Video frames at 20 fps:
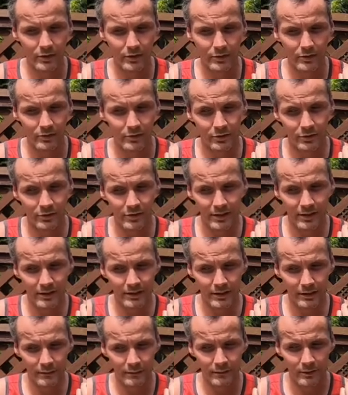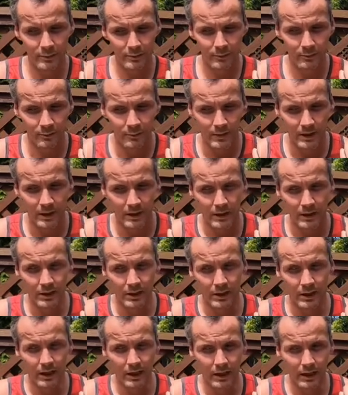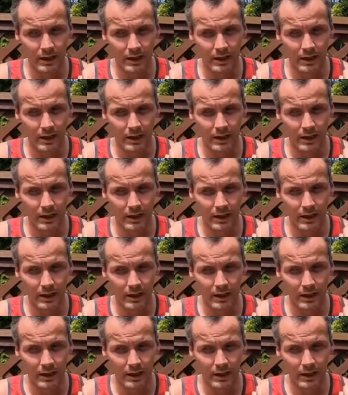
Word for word: There's anything from uh,